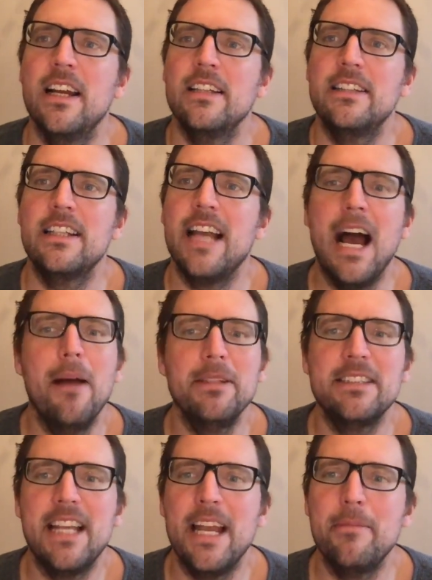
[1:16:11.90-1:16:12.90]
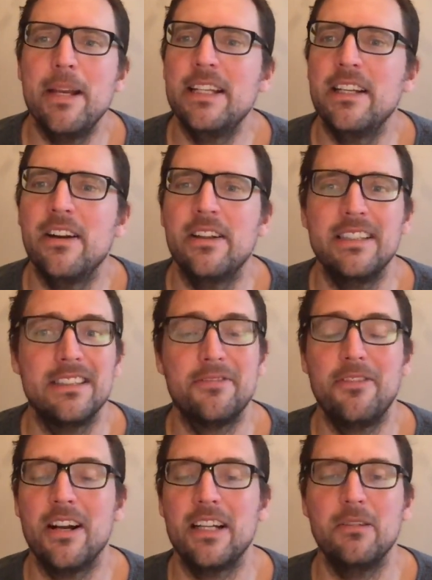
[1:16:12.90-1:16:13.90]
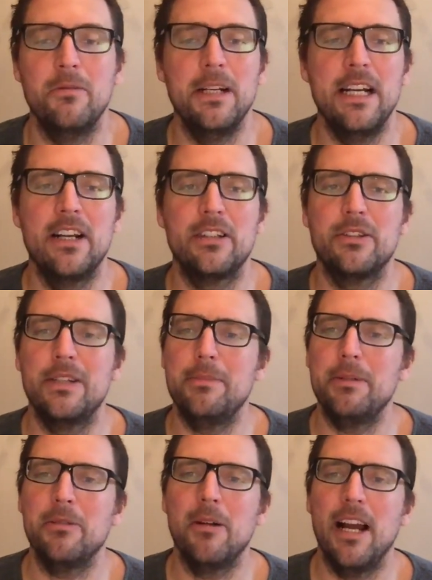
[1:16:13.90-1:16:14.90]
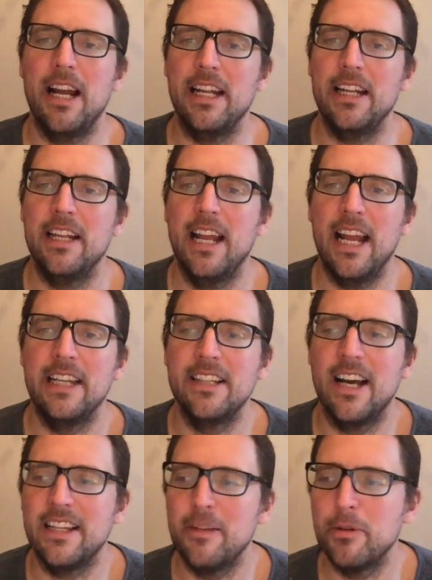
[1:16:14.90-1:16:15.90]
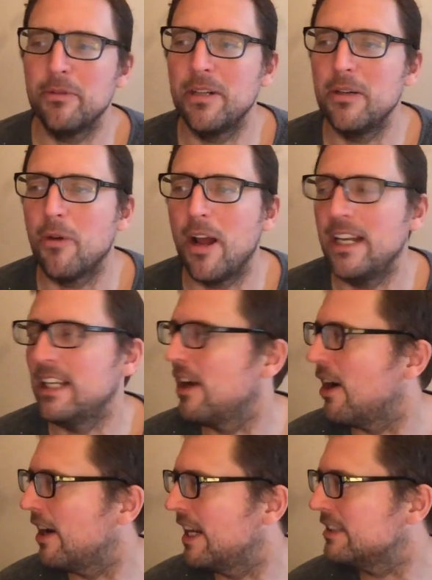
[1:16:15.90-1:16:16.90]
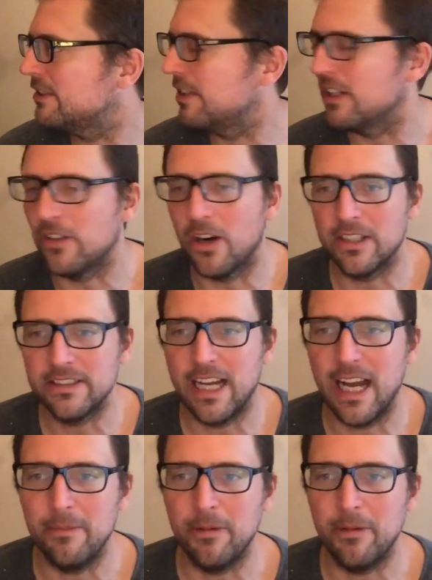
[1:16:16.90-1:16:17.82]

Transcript: The commies came in here in this fucking weird, creepy way, and uh, they've been rewriting our history a long time.